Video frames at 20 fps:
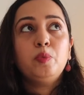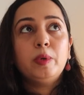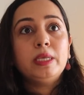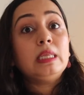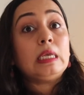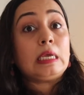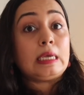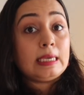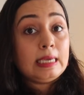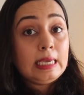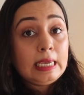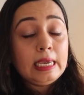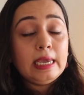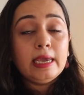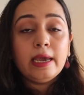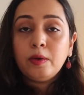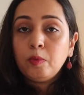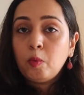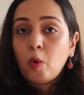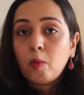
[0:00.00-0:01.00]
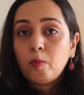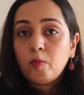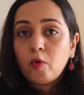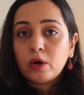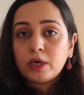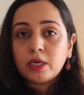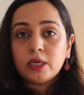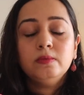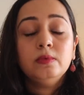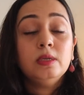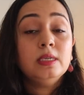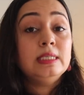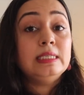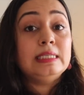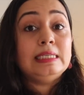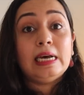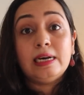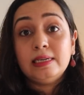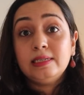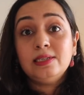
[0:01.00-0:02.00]
with ghee and warm water, this
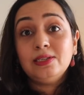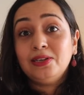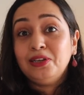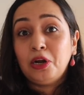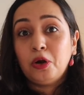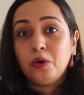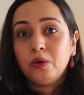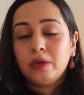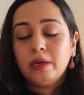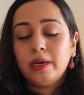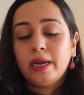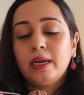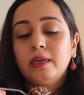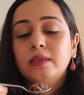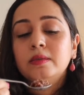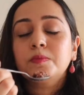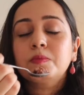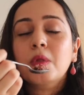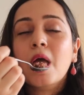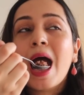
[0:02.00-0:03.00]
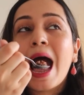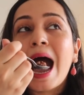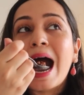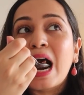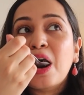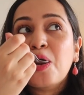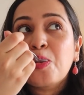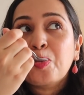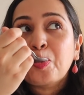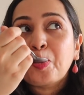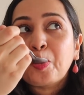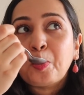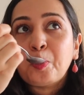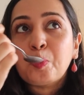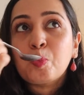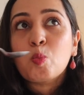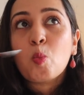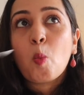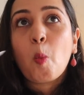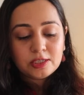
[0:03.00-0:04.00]
does turn out great.
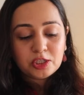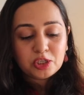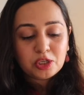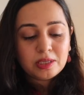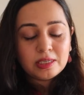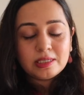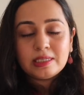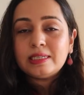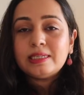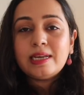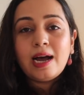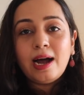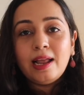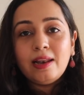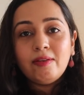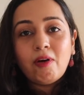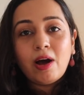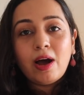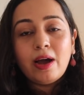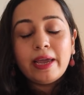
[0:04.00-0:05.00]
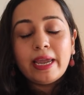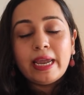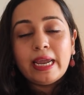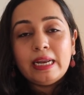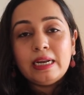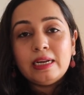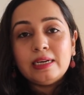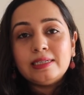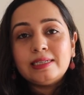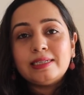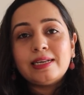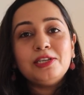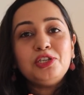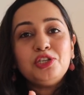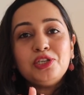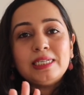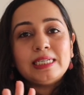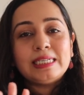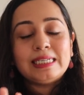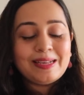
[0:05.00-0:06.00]
So this is halwa in such
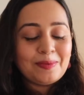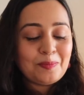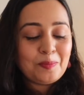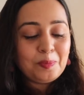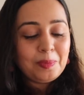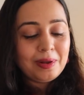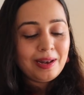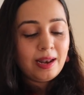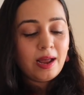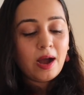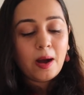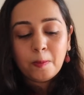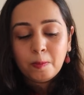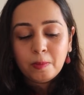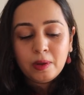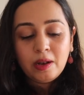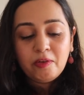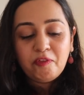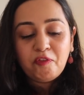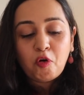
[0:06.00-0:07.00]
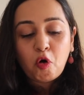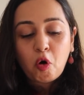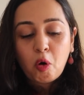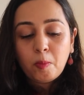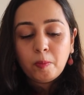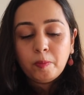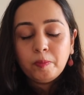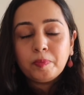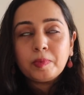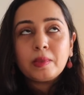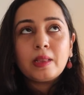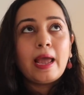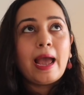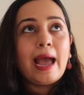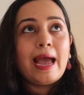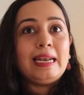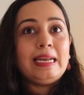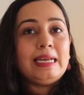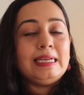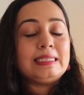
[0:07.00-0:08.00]
a simple, humble form,
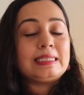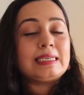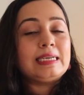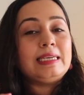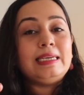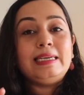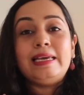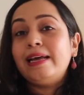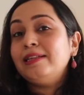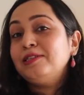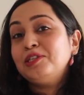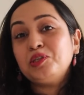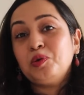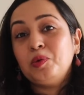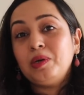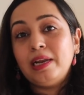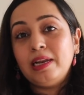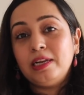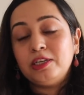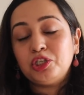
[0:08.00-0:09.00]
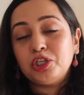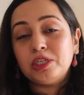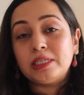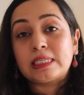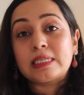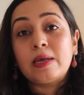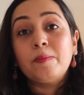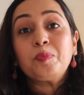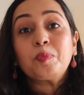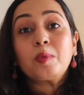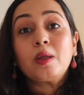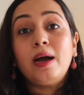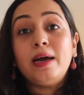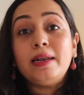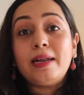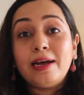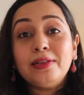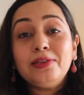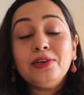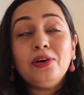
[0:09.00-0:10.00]
and it's yet so delicious.
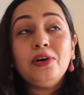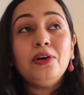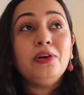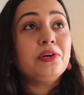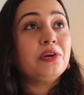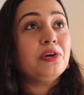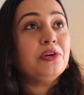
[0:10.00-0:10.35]
Another